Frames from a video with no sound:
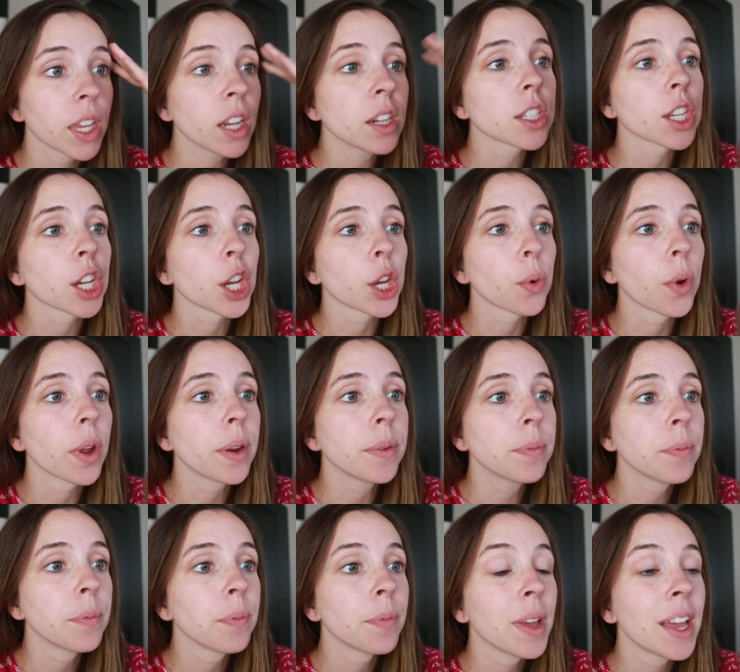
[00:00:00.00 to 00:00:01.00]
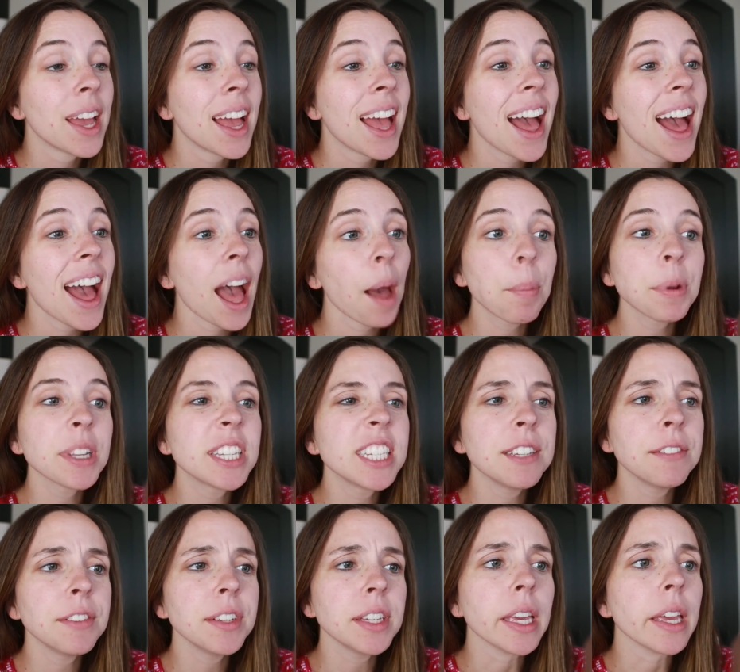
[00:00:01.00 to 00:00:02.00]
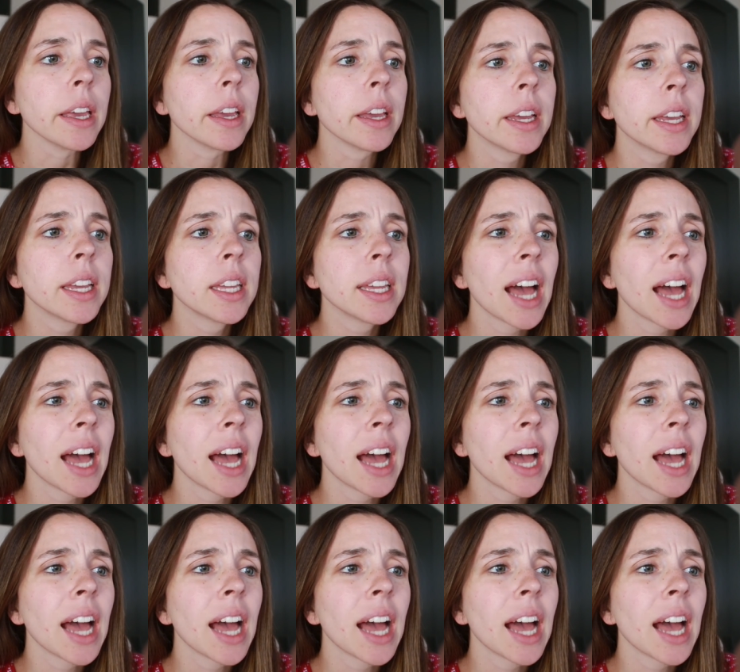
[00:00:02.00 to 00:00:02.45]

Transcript: Here's a good one. Apple TV.